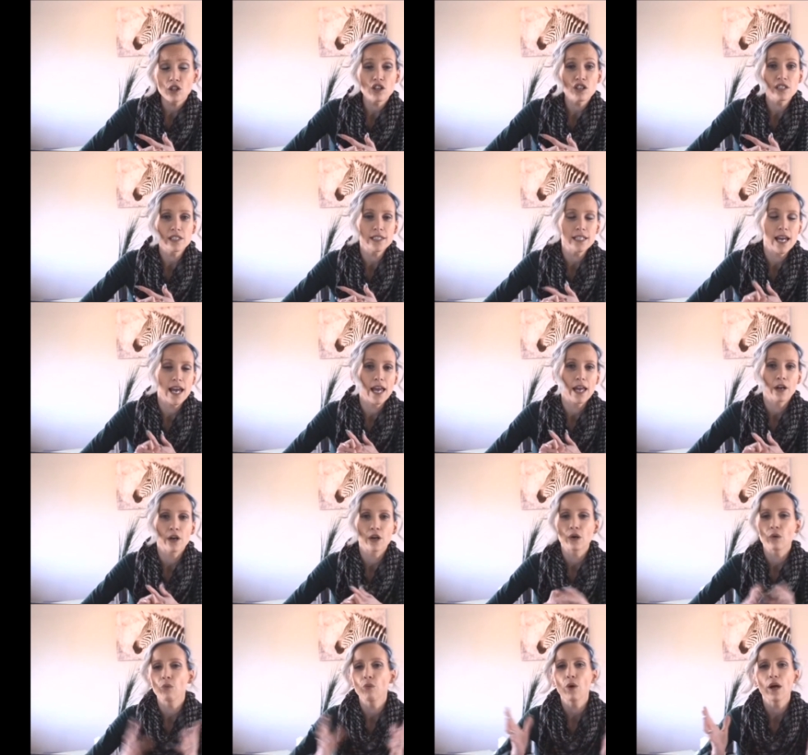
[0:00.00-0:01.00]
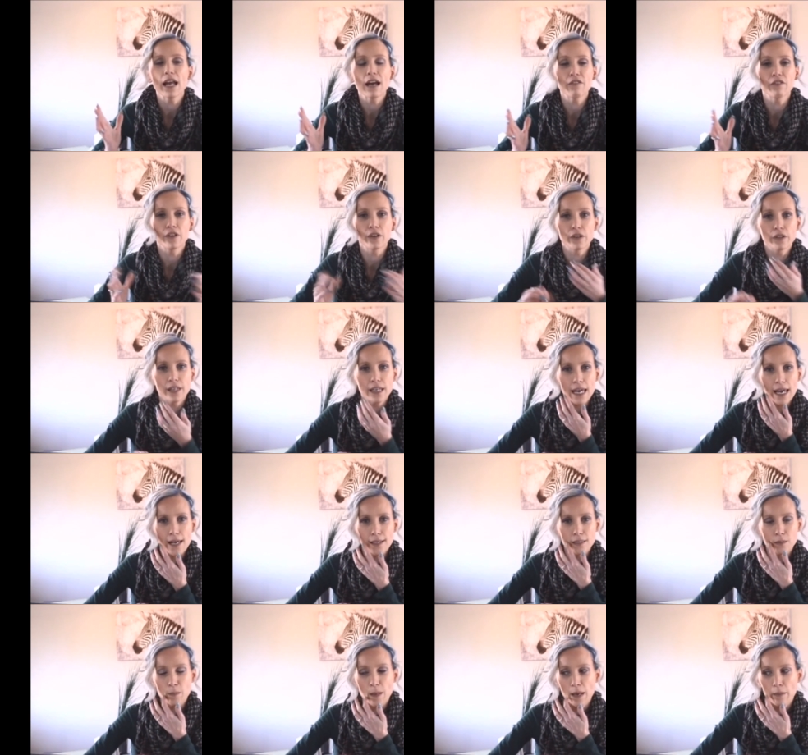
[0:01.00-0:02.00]
Thursday or whatever the
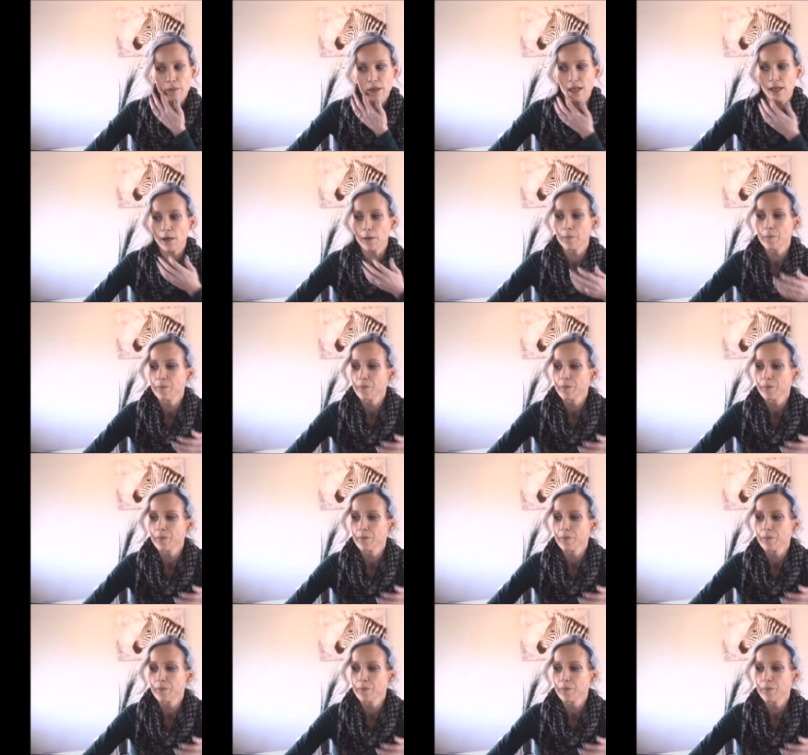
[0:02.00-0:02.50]
case may be.